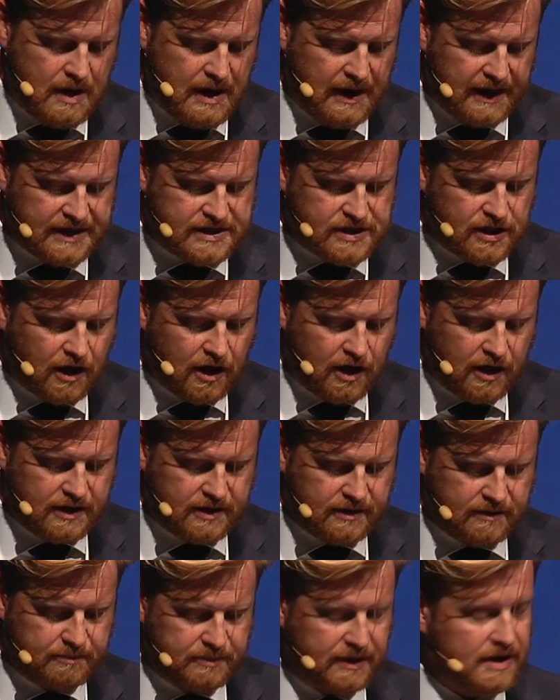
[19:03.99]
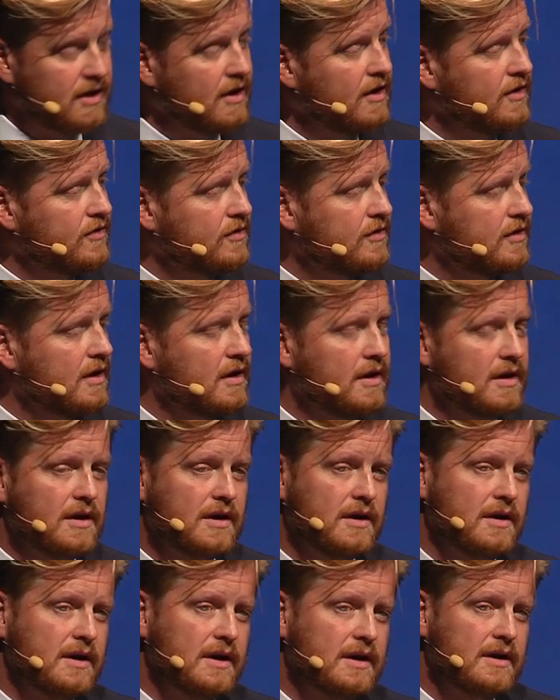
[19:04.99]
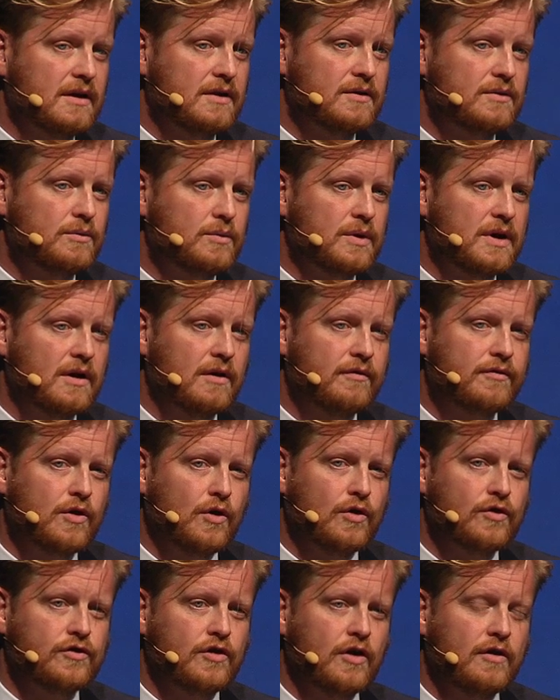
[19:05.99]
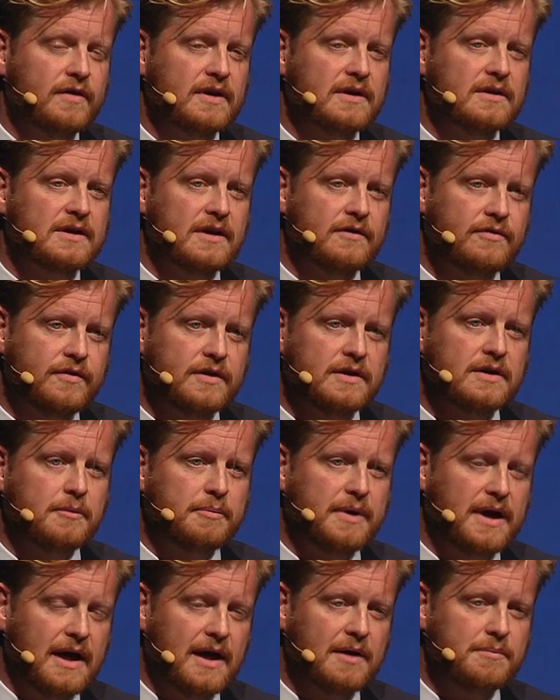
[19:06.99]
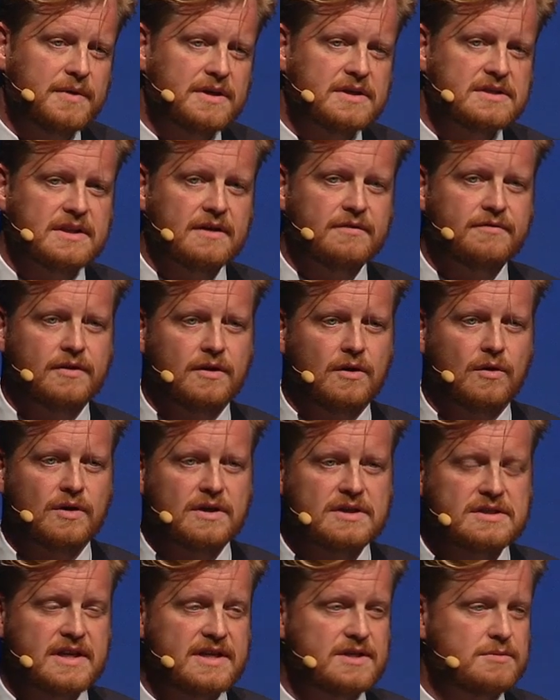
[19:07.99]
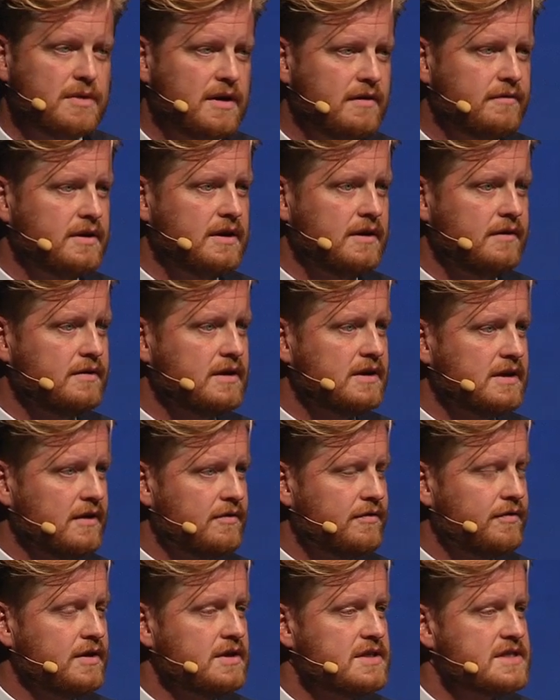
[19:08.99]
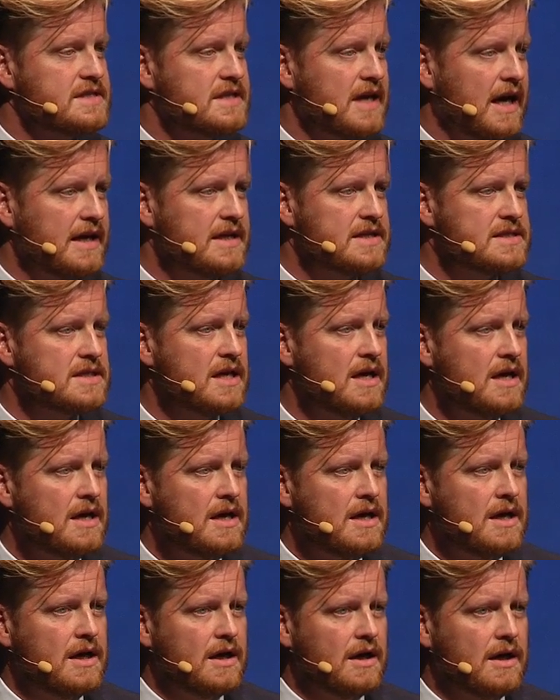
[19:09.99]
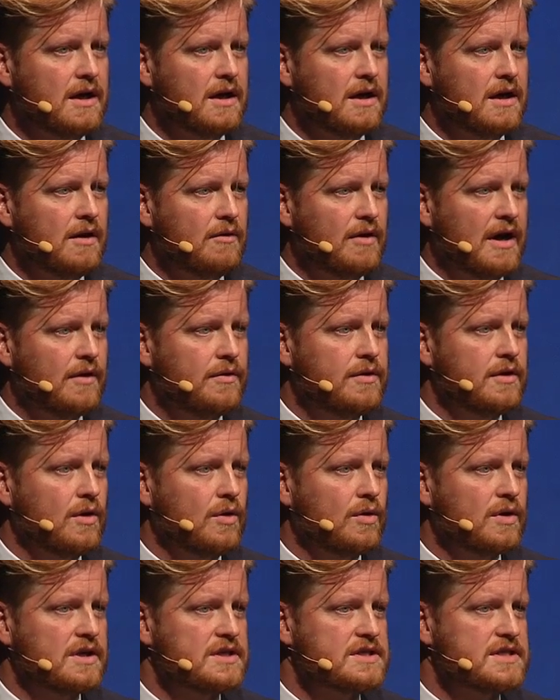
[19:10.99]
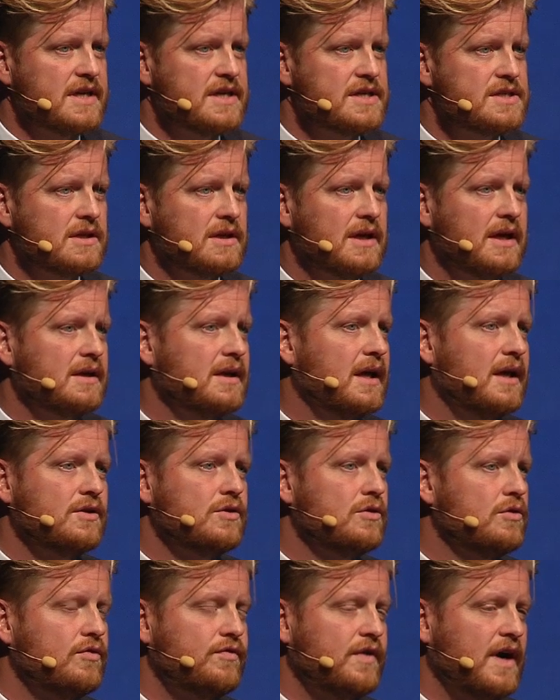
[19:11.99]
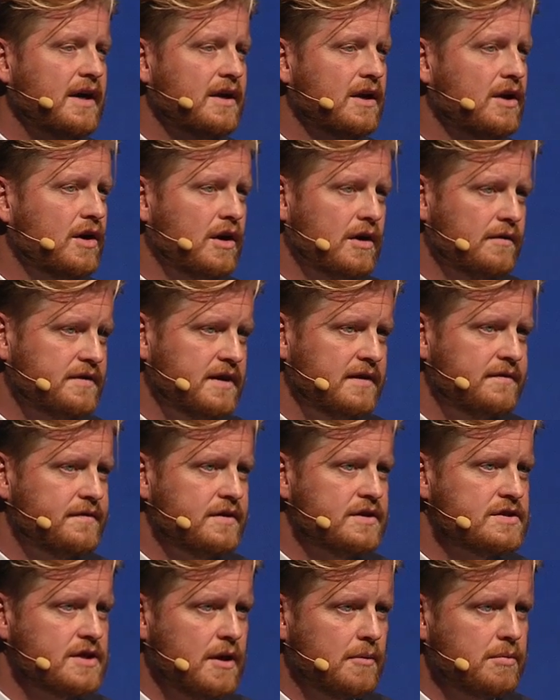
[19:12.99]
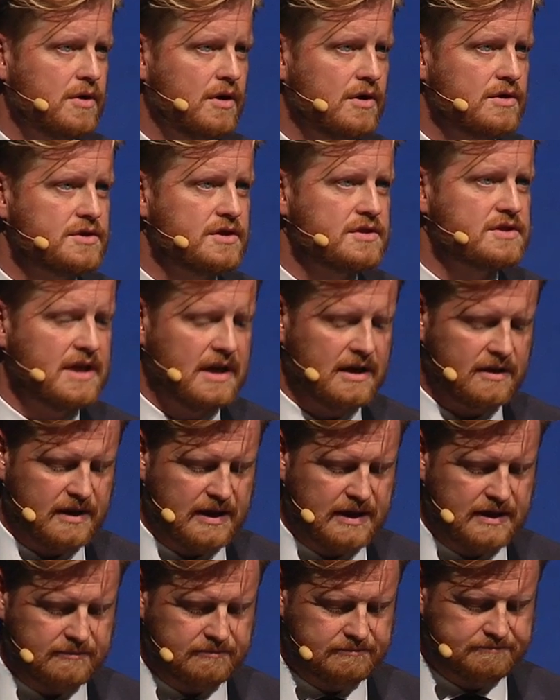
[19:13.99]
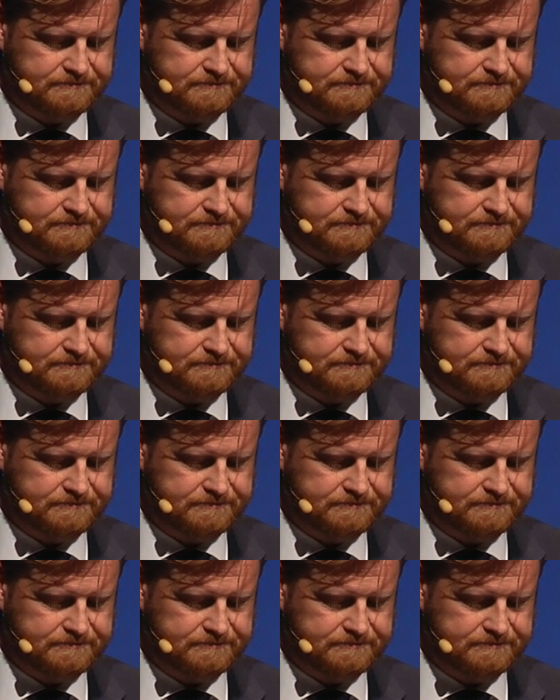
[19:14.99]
And it's hard because we are, of course, serving different departments, different organizations, maybe even different sites around the organization, and you'll find a lot of different subcultures like that.